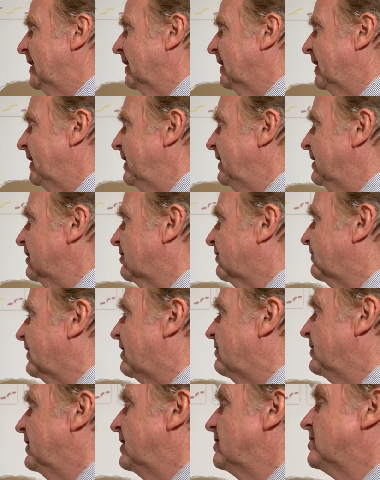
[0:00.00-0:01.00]
laying its
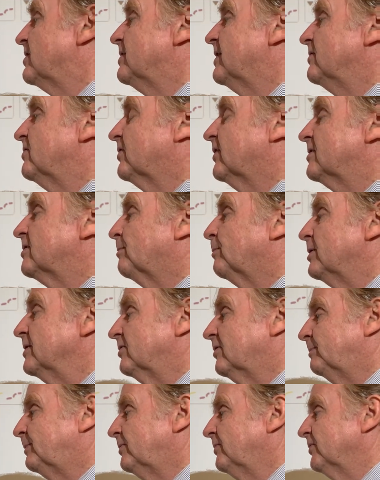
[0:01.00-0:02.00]
foundation on such
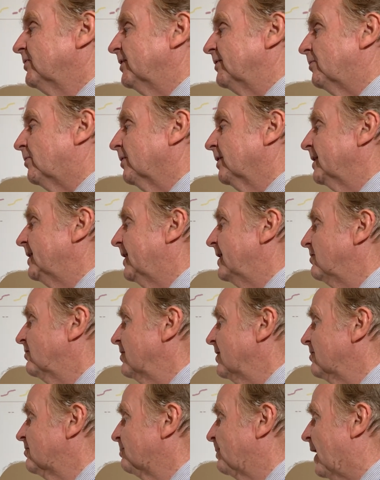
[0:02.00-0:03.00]
principles and
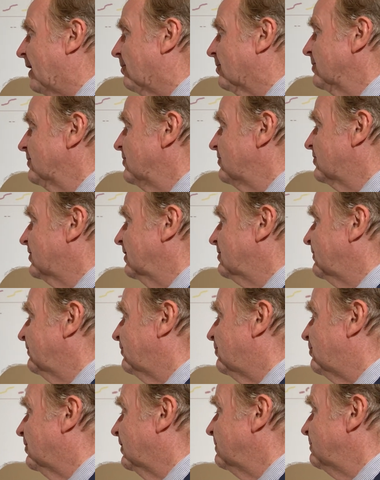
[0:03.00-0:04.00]
organizing its powers in such
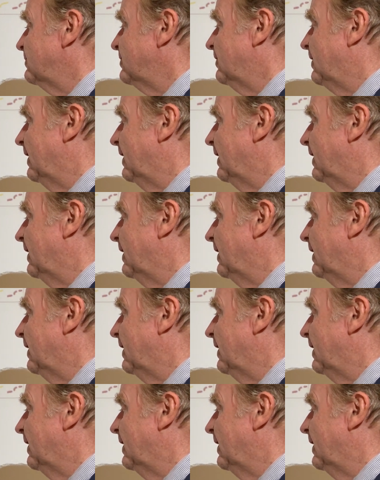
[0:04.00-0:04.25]
form